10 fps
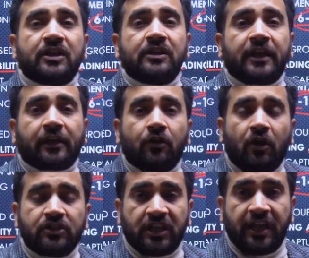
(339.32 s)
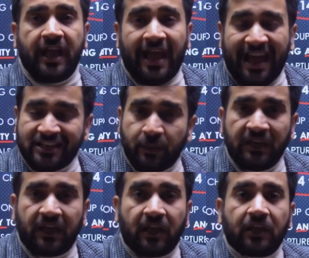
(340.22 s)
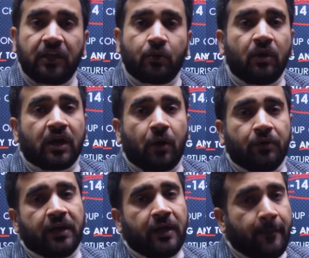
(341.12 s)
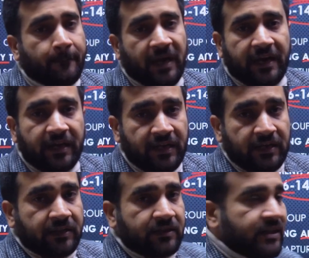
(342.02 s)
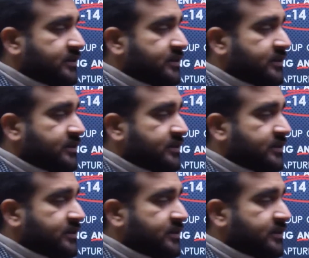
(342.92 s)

technology has been taken into account by this